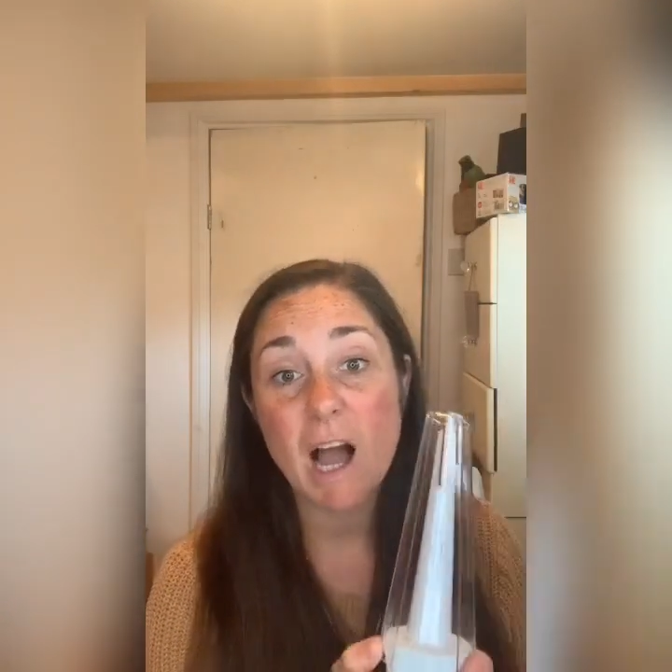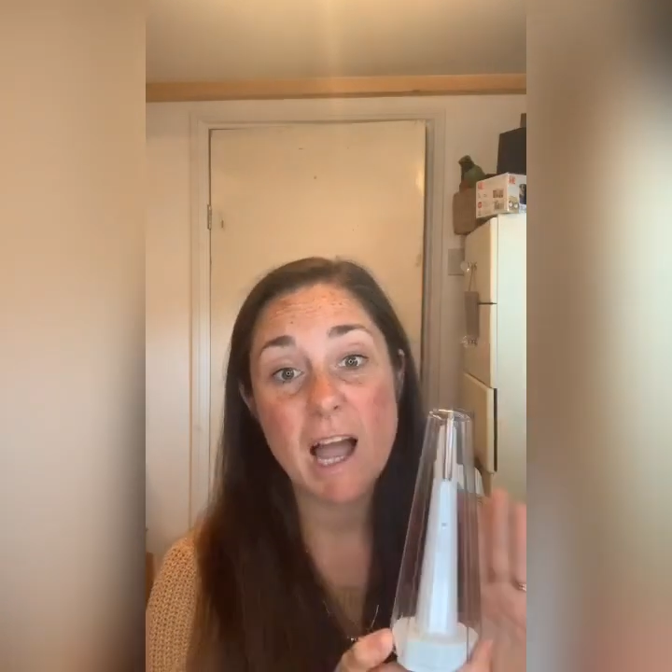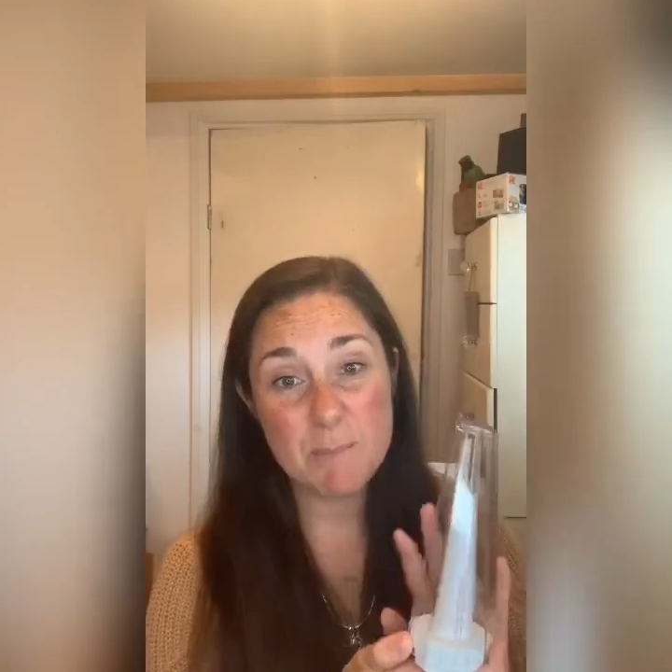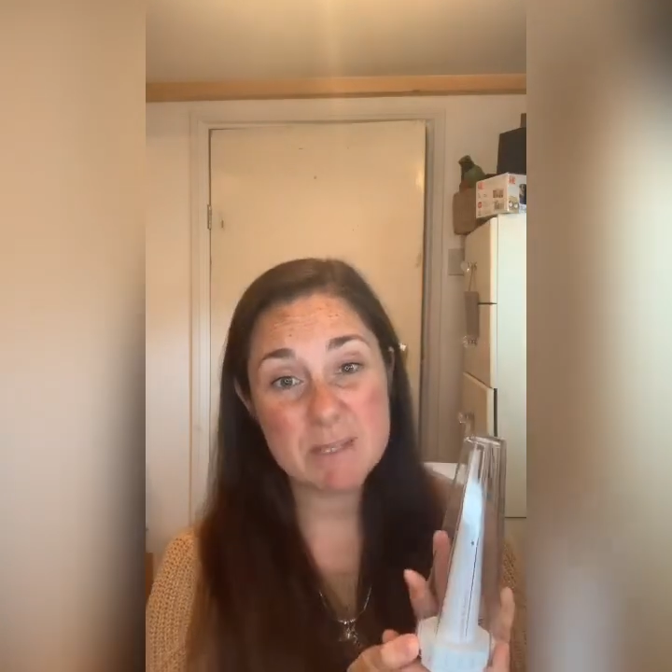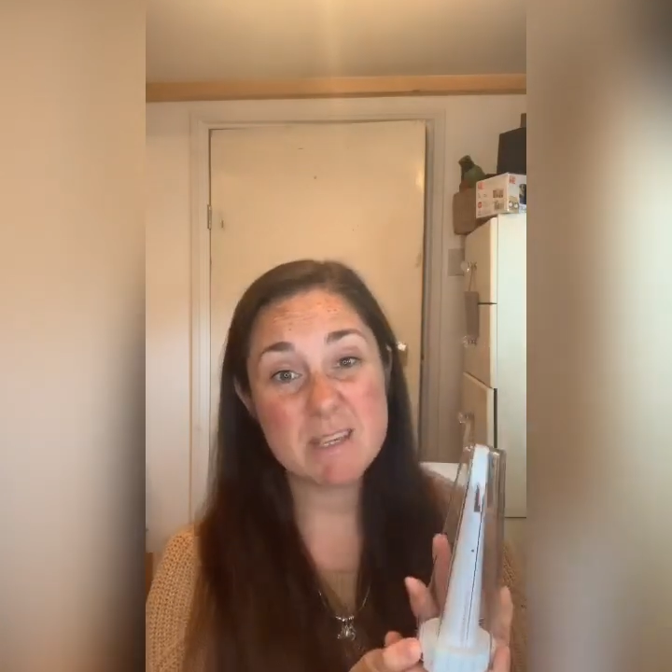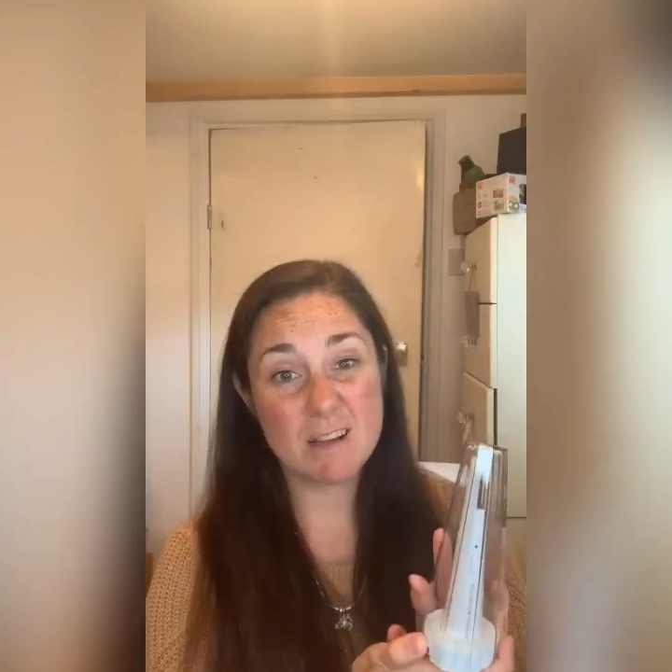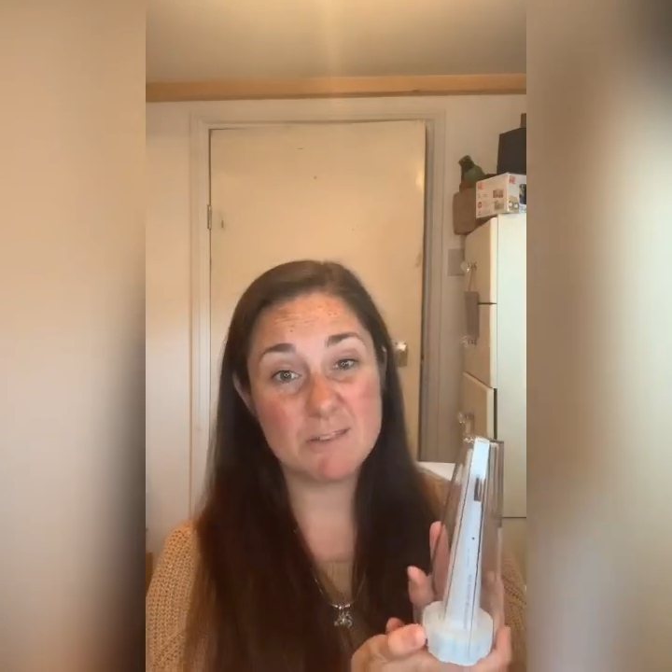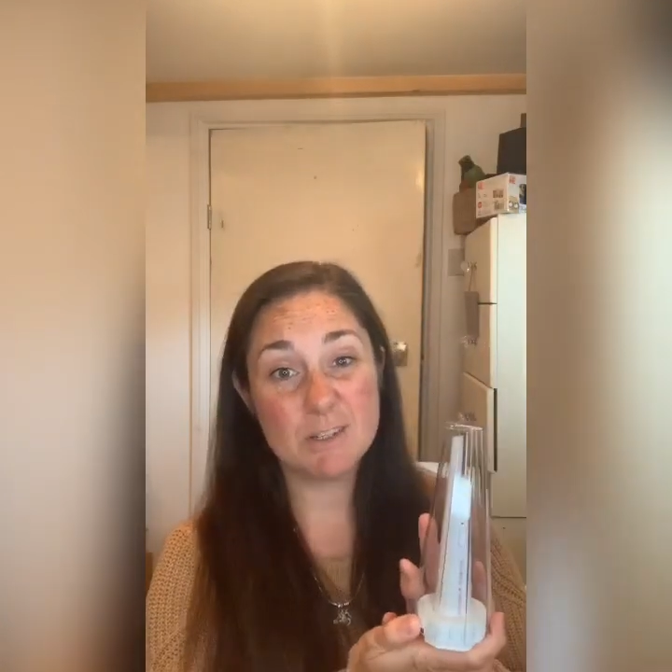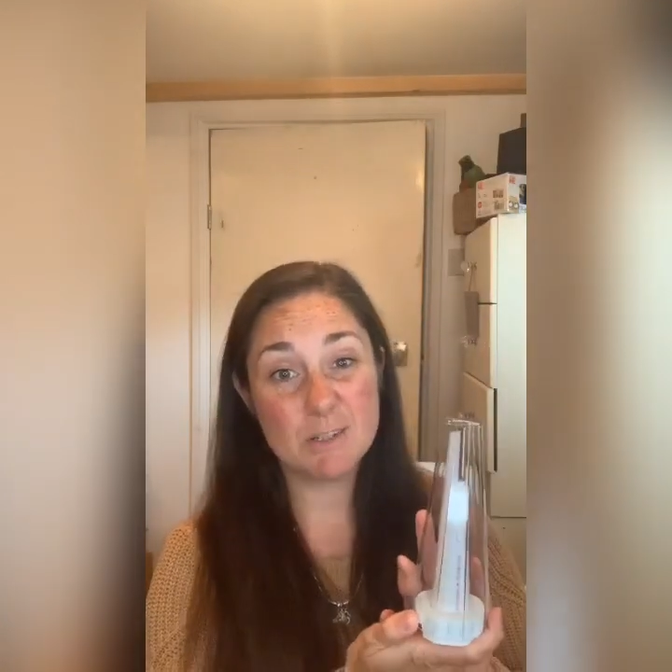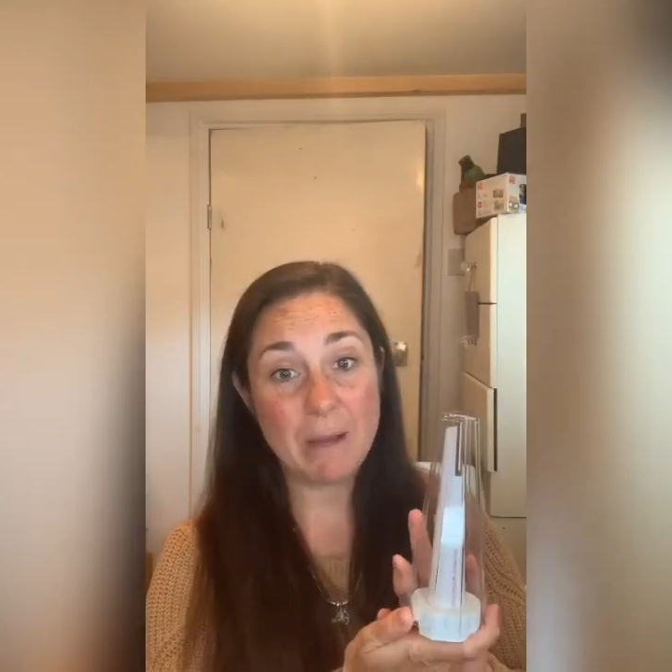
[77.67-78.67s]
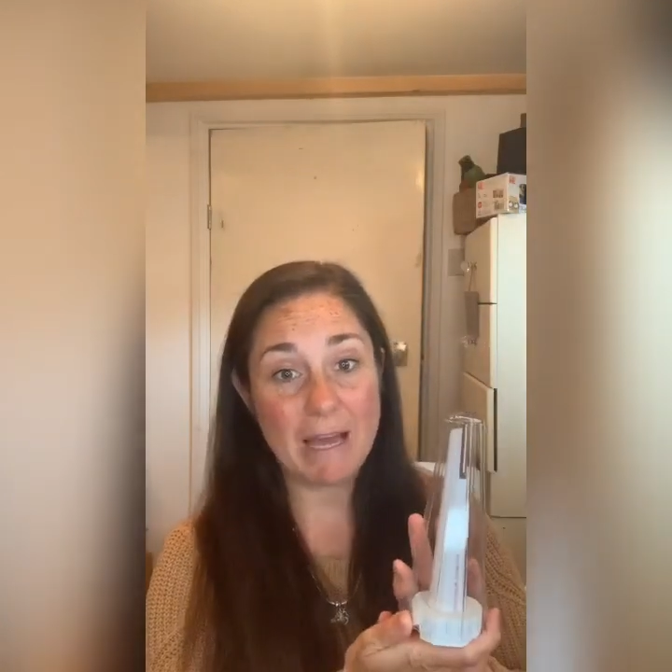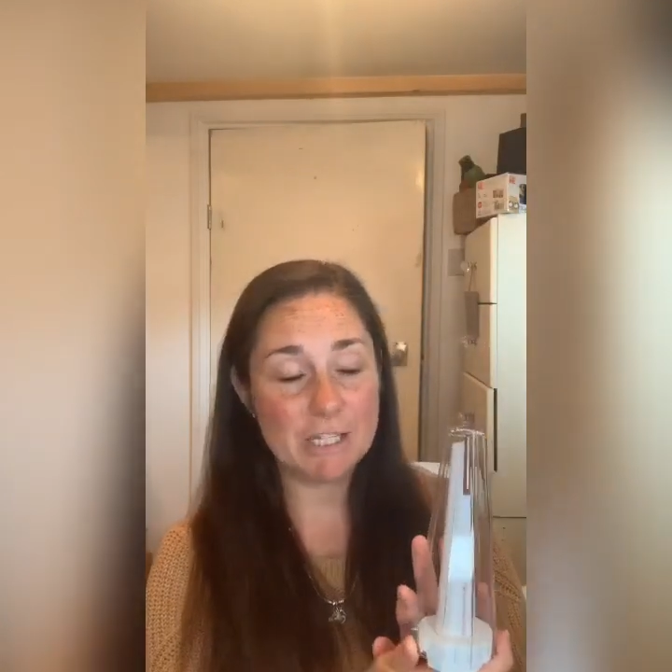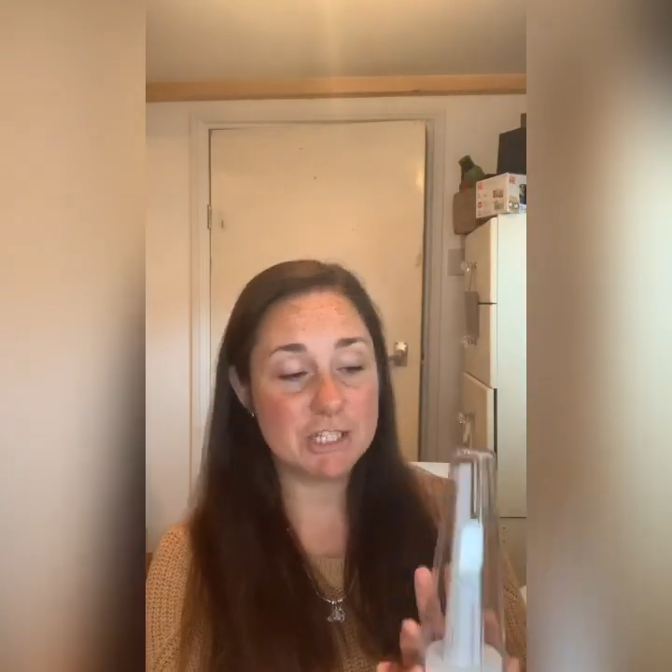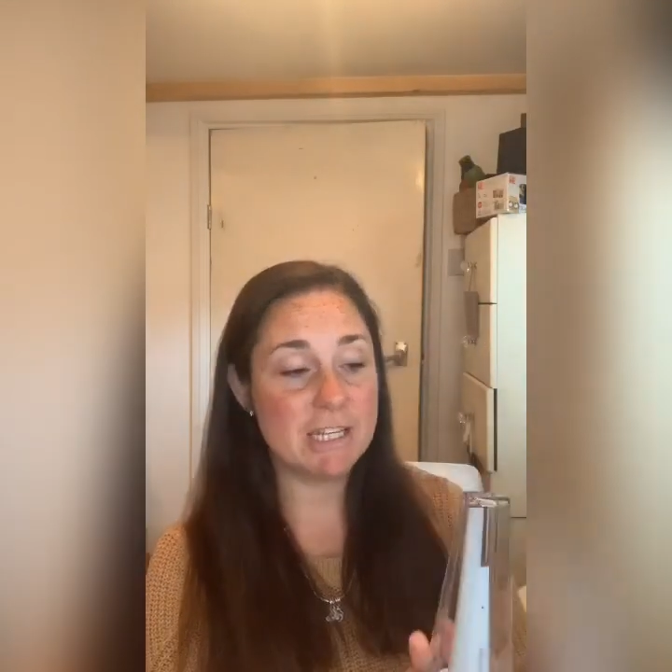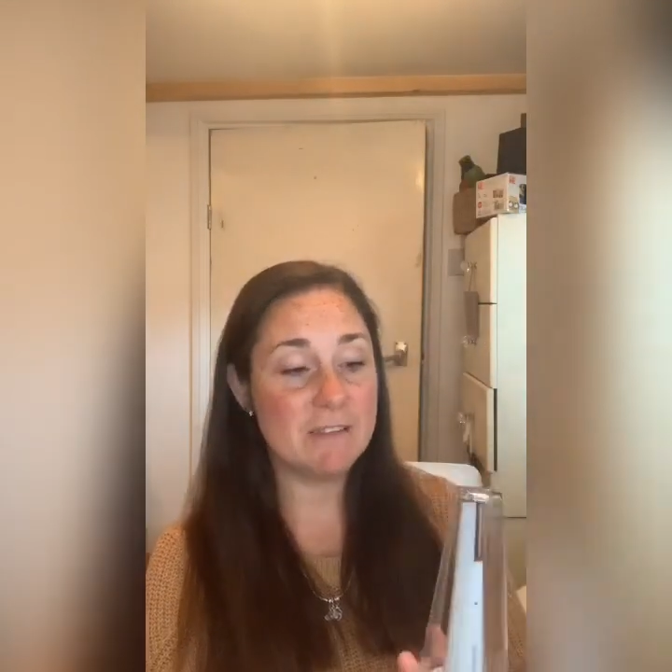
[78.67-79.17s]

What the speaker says: I am a sucker for good packaging,